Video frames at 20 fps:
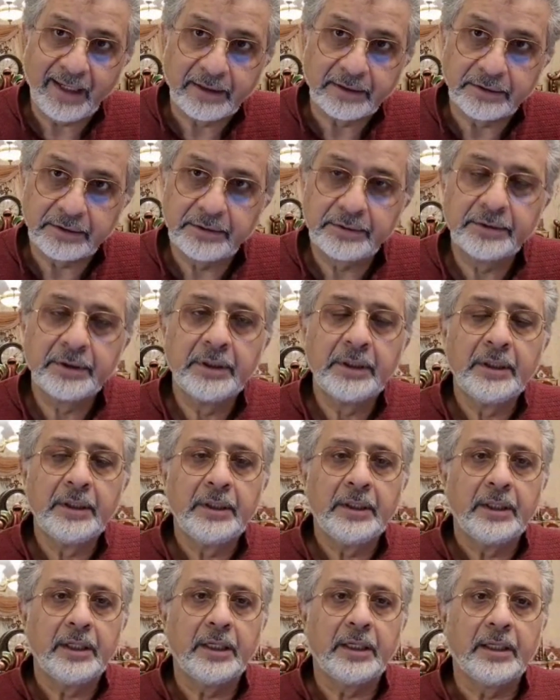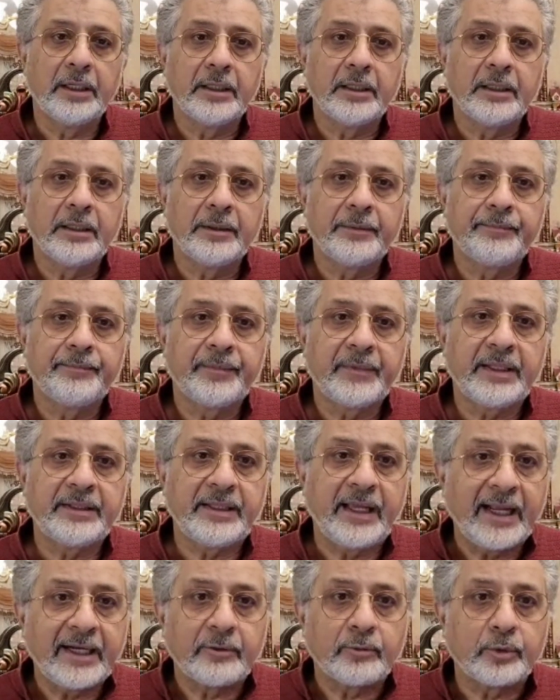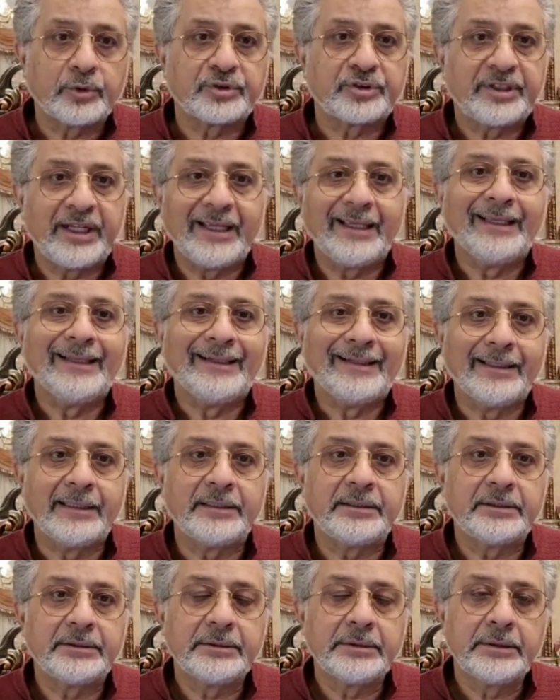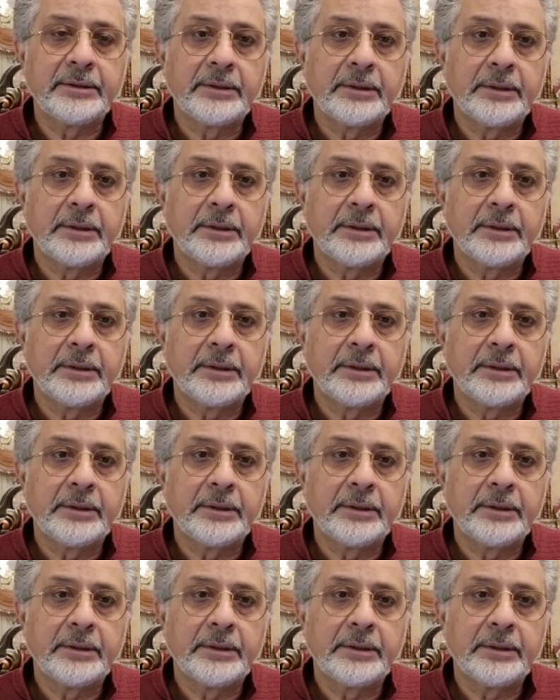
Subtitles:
ant. And the ant was taking it,